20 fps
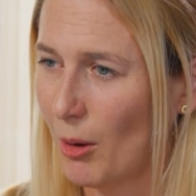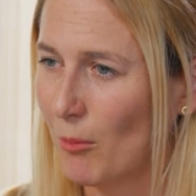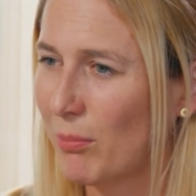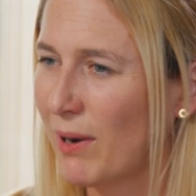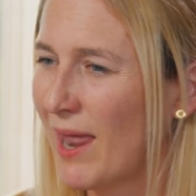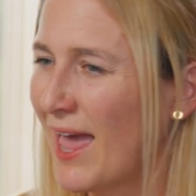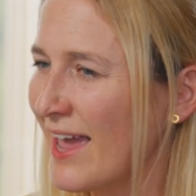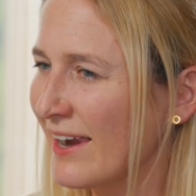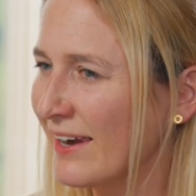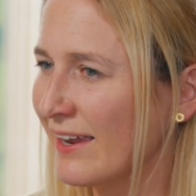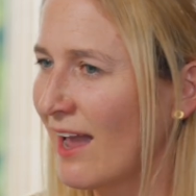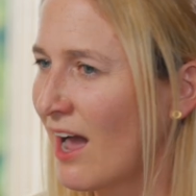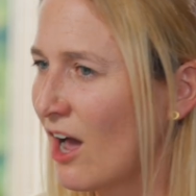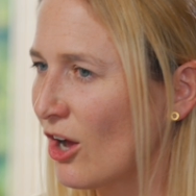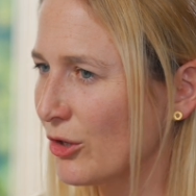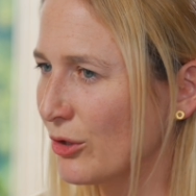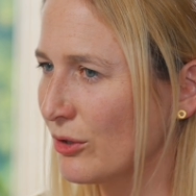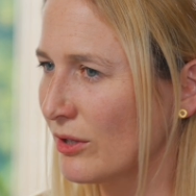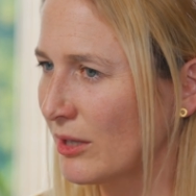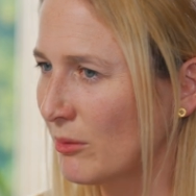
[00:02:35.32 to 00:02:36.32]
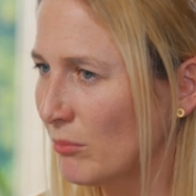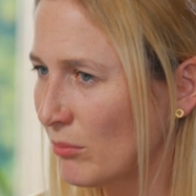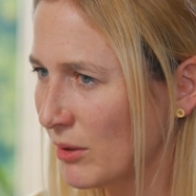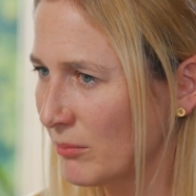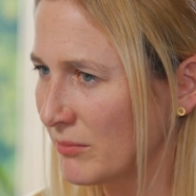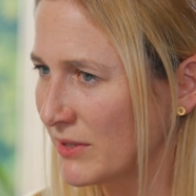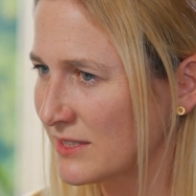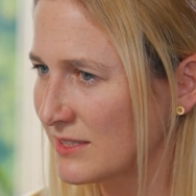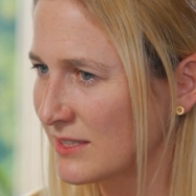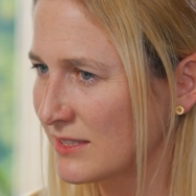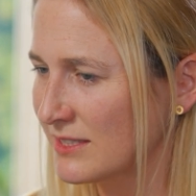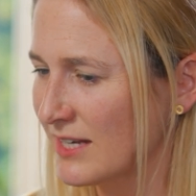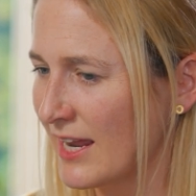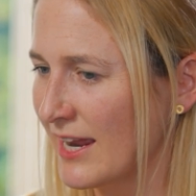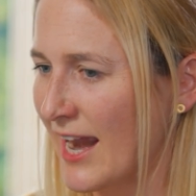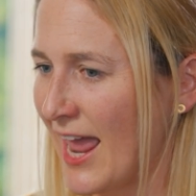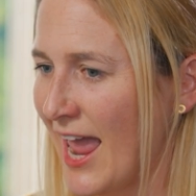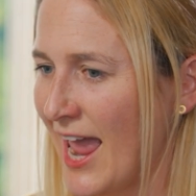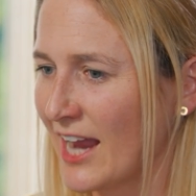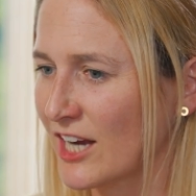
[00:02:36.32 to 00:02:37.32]
planning how you'll implement it
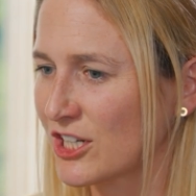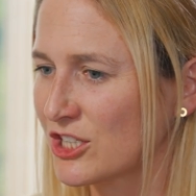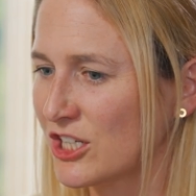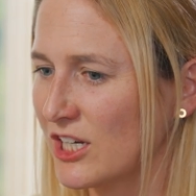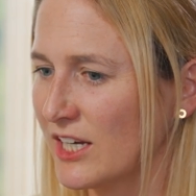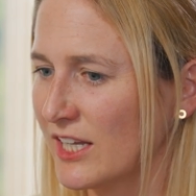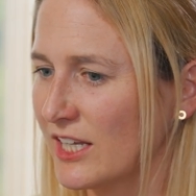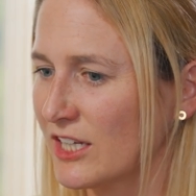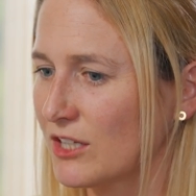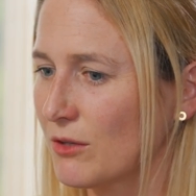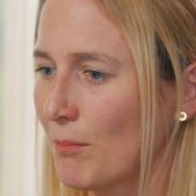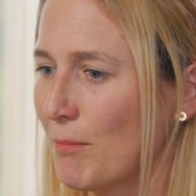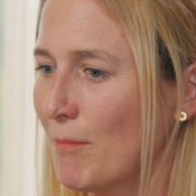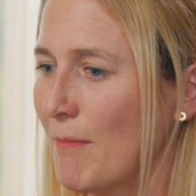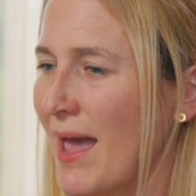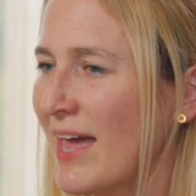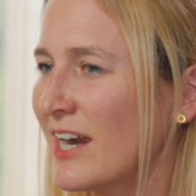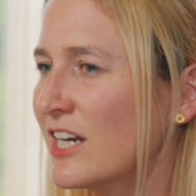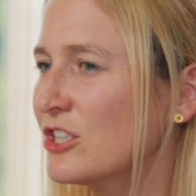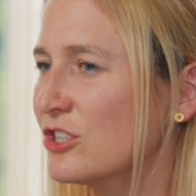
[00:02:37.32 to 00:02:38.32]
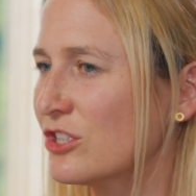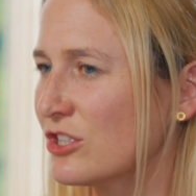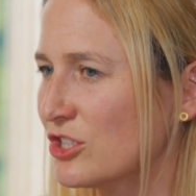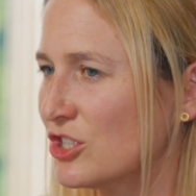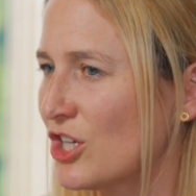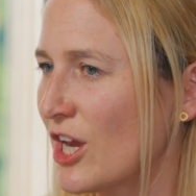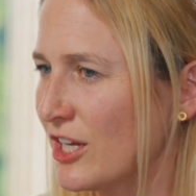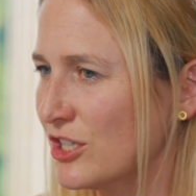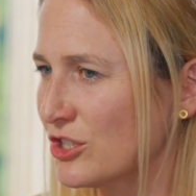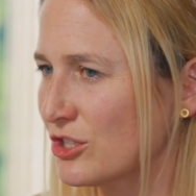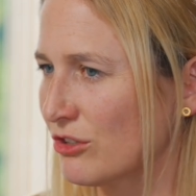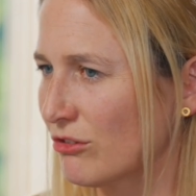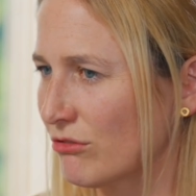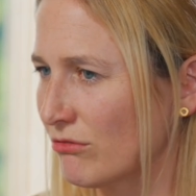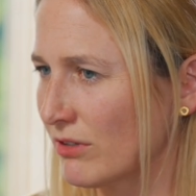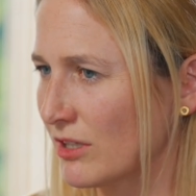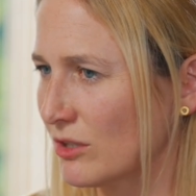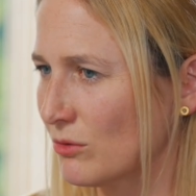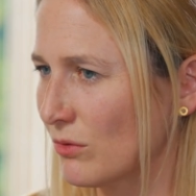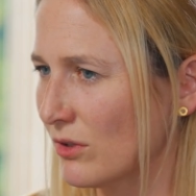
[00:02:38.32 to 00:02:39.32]
and actually manage the change in the
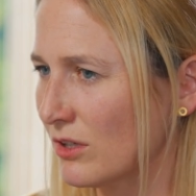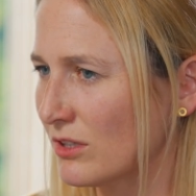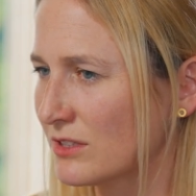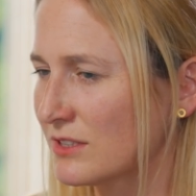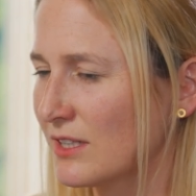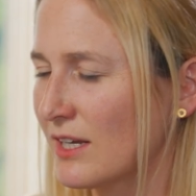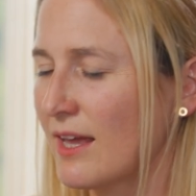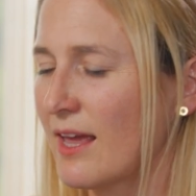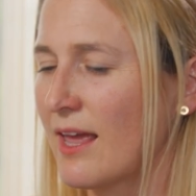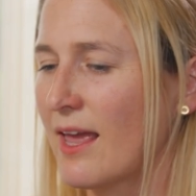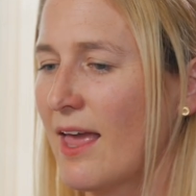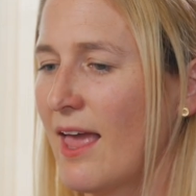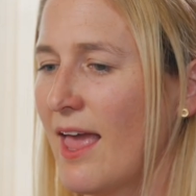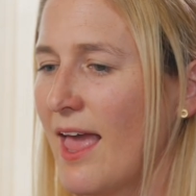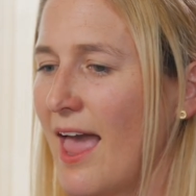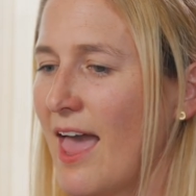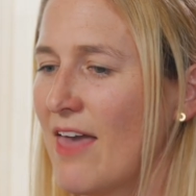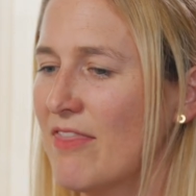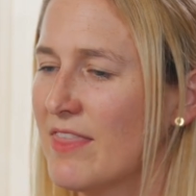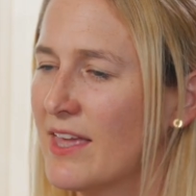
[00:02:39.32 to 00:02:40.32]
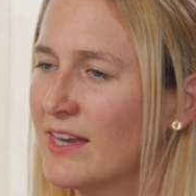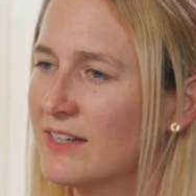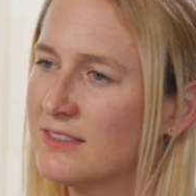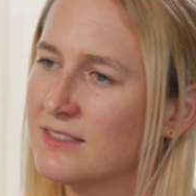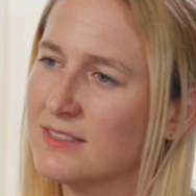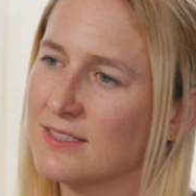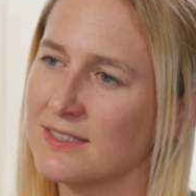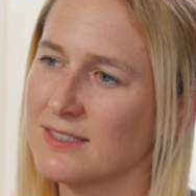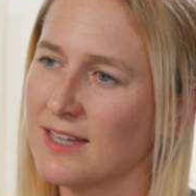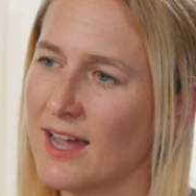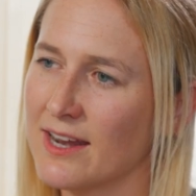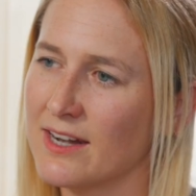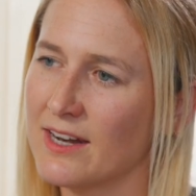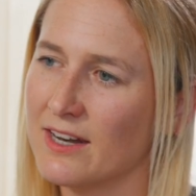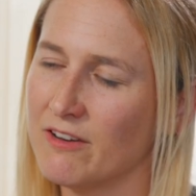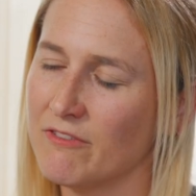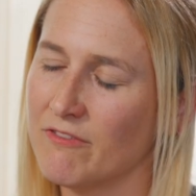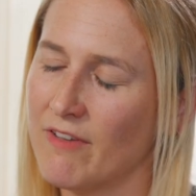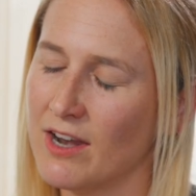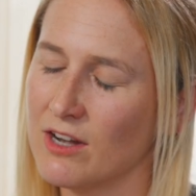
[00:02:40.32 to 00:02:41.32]
real world, and then design
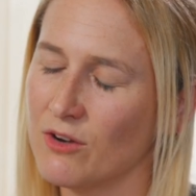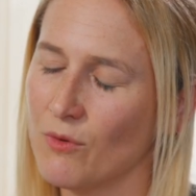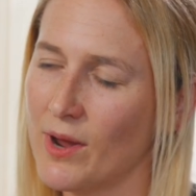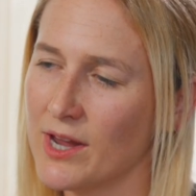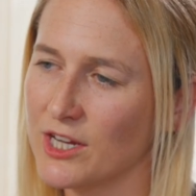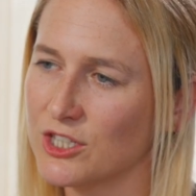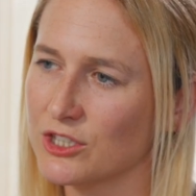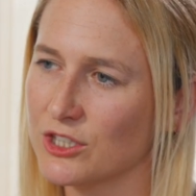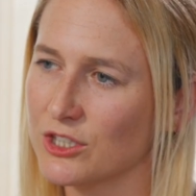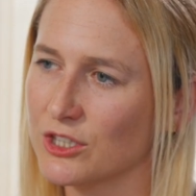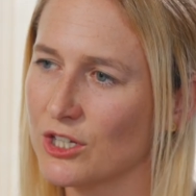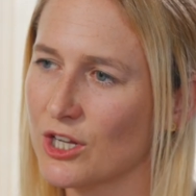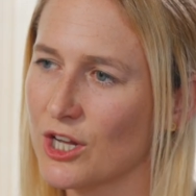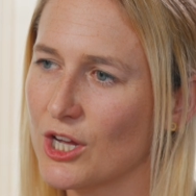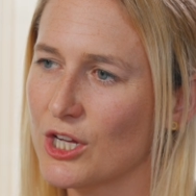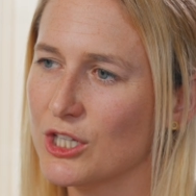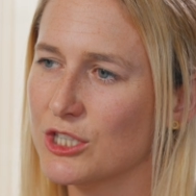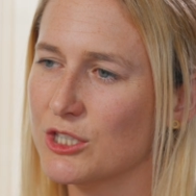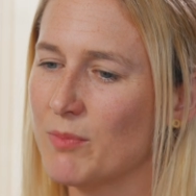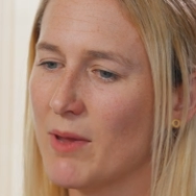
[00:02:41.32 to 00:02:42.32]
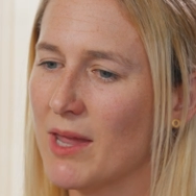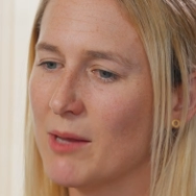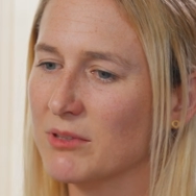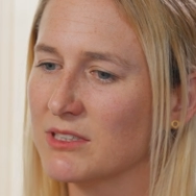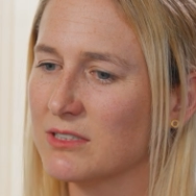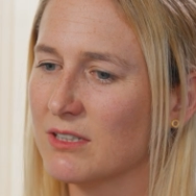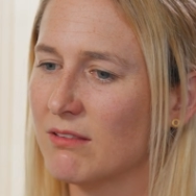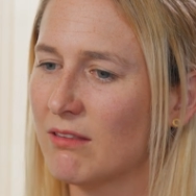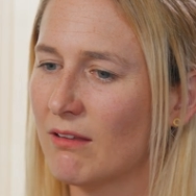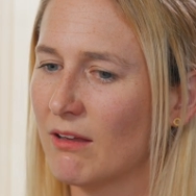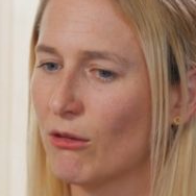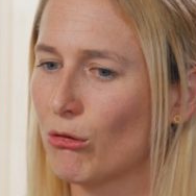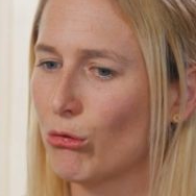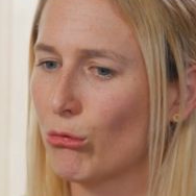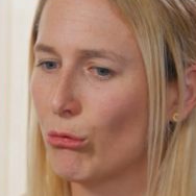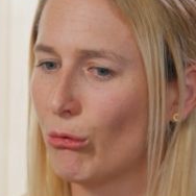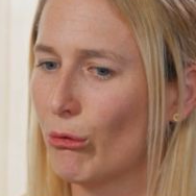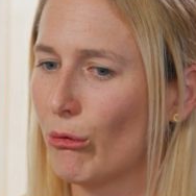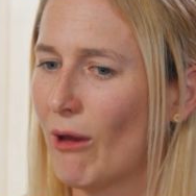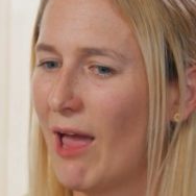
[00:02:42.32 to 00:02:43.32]
an evaluation to be able to think
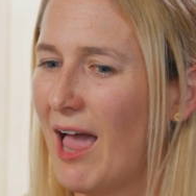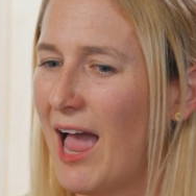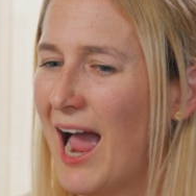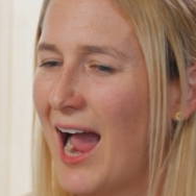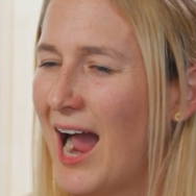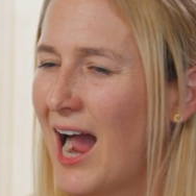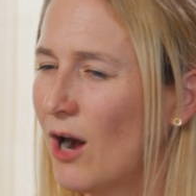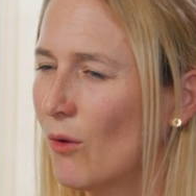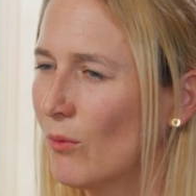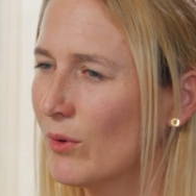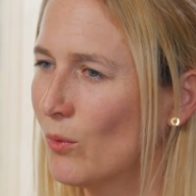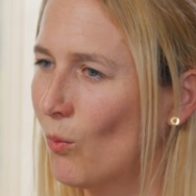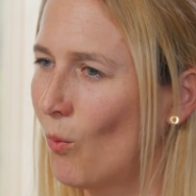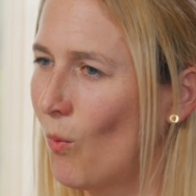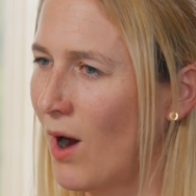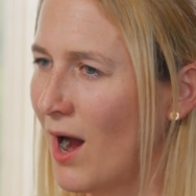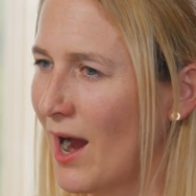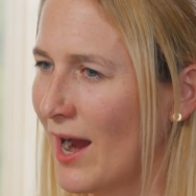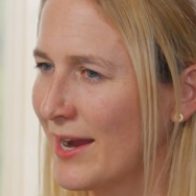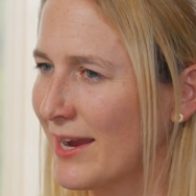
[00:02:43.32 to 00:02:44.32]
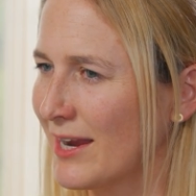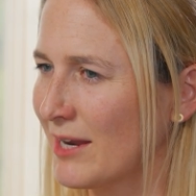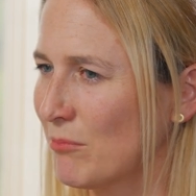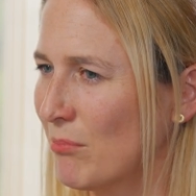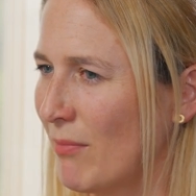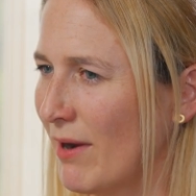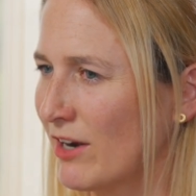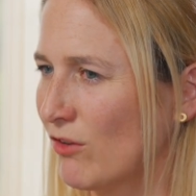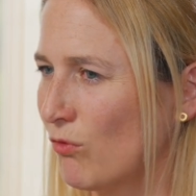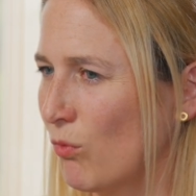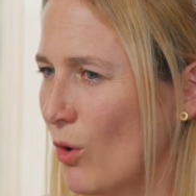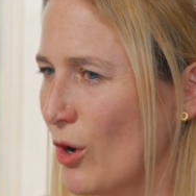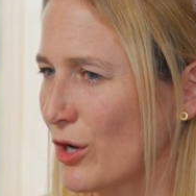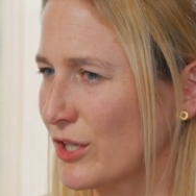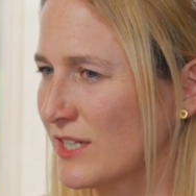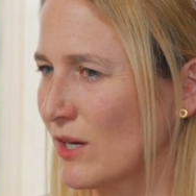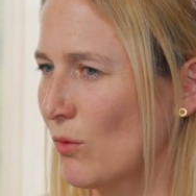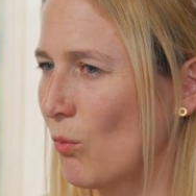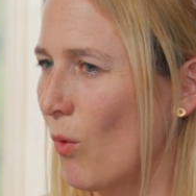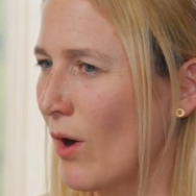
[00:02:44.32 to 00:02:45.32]
through how and why it might have
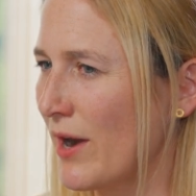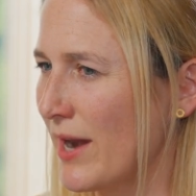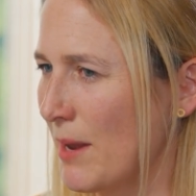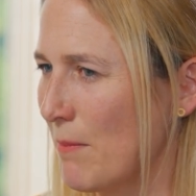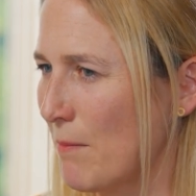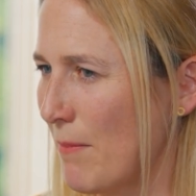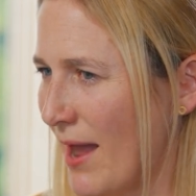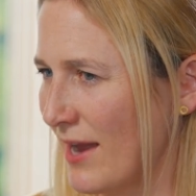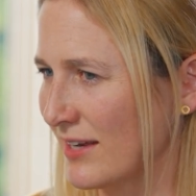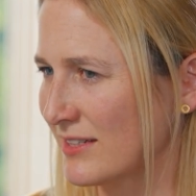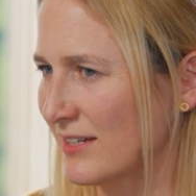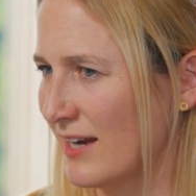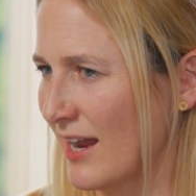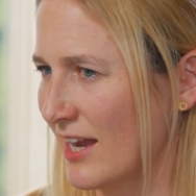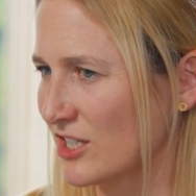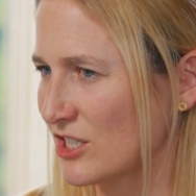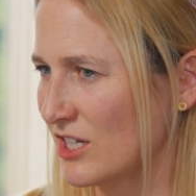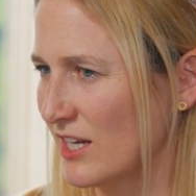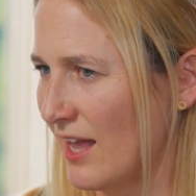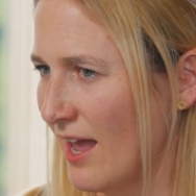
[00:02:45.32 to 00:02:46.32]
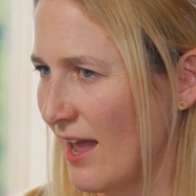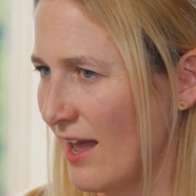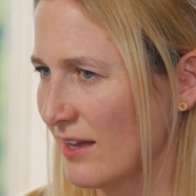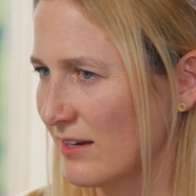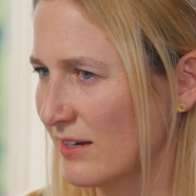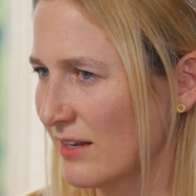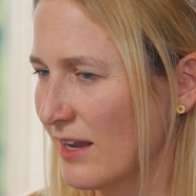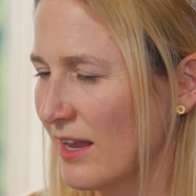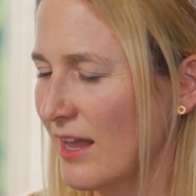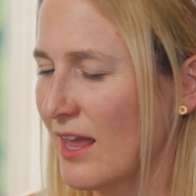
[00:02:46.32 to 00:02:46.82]
worked and what impact it actually had.